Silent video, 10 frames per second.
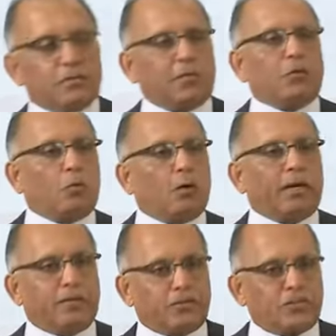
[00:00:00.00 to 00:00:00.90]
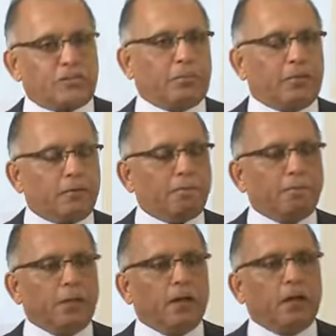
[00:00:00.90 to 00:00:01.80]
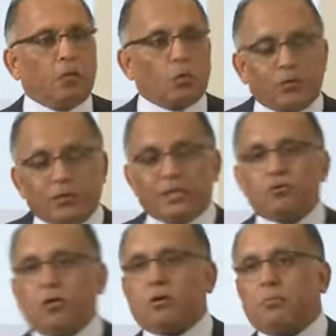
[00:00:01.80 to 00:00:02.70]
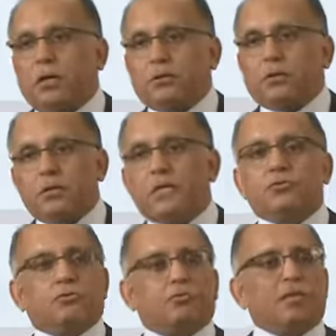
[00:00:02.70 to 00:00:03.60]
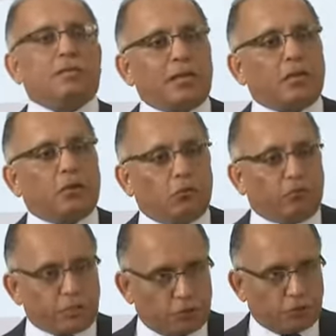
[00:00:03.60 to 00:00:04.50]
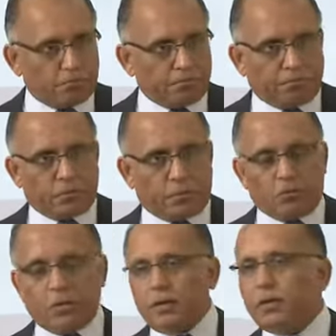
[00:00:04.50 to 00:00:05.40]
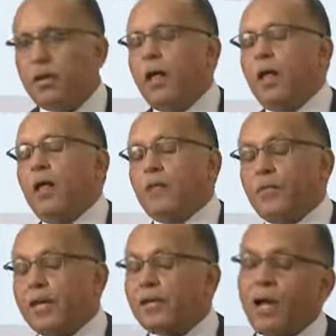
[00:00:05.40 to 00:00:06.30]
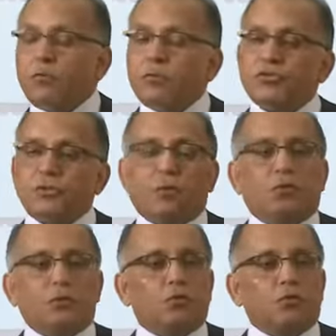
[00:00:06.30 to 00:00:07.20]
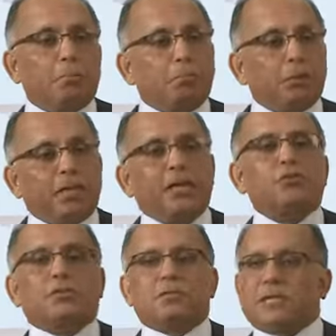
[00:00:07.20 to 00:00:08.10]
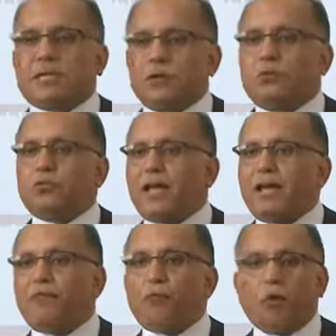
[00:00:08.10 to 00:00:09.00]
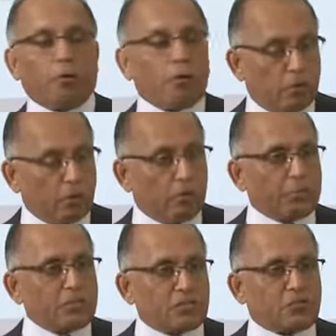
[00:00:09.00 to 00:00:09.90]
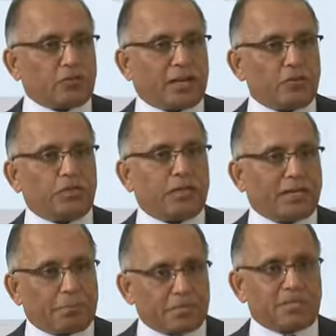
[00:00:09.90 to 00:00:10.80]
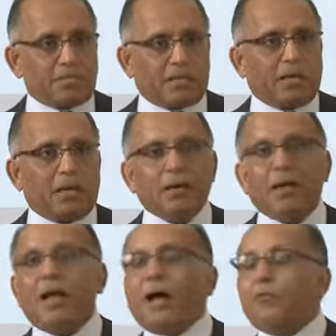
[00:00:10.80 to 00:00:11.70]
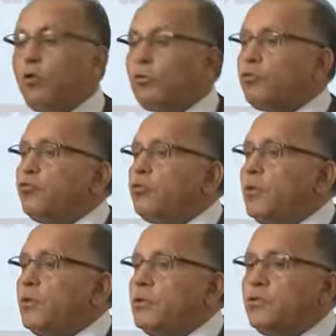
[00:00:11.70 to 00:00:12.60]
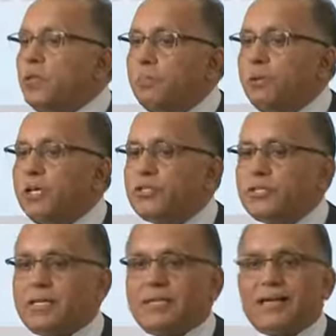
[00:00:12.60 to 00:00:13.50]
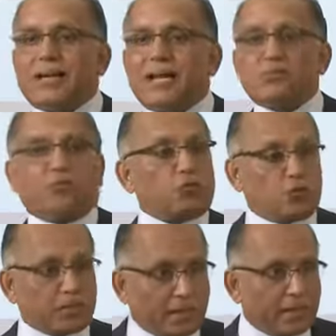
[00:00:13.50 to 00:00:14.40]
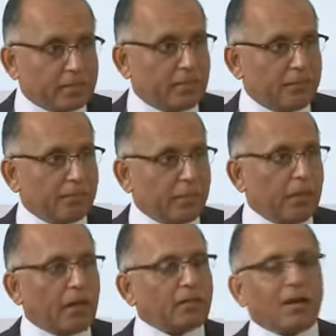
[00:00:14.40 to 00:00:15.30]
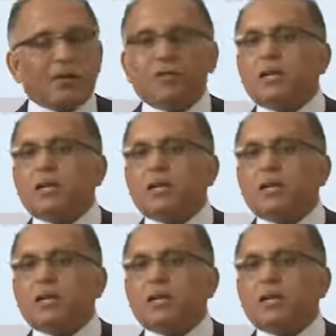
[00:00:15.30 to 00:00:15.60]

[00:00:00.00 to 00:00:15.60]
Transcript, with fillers: tell you why in just a minute. We will then talk about the need to rethink innovation, okay? Then I will share with you the implications that those have for business strategy and business thinking. I will also share with you the implications that that has for society, and then I will